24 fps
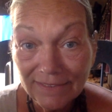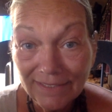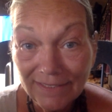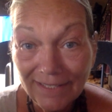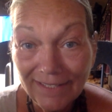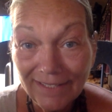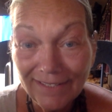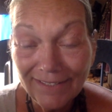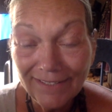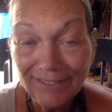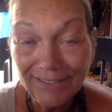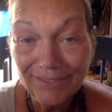
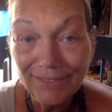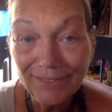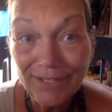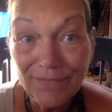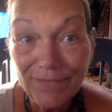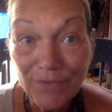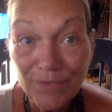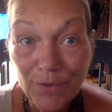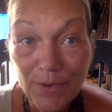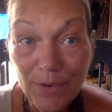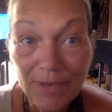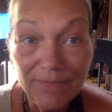Uh,
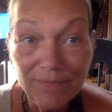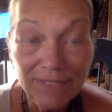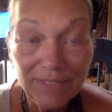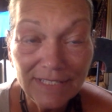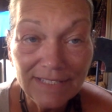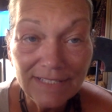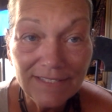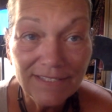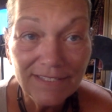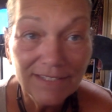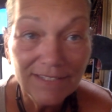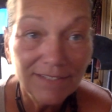if you have
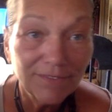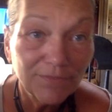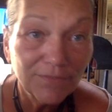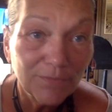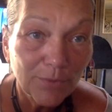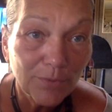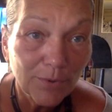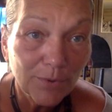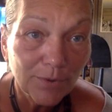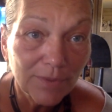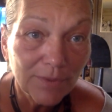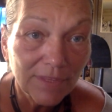listened
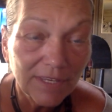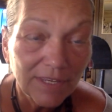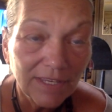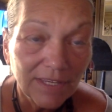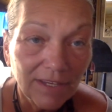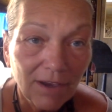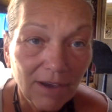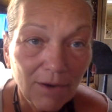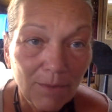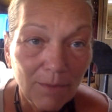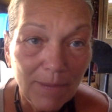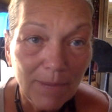for the,
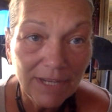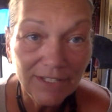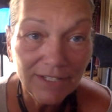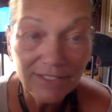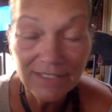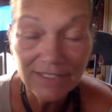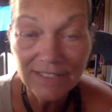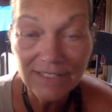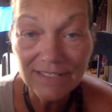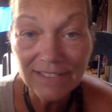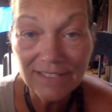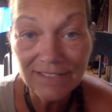oh my
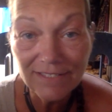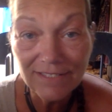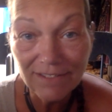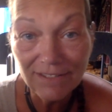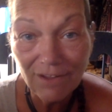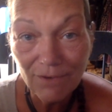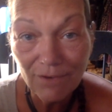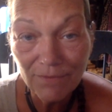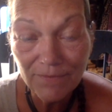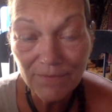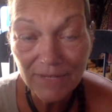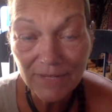goodness, it's a
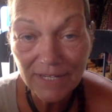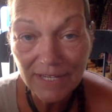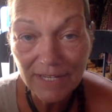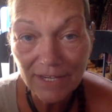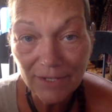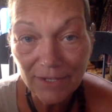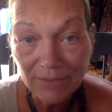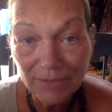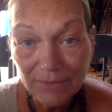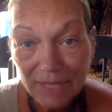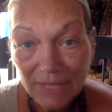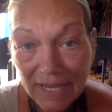long
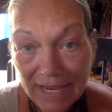video.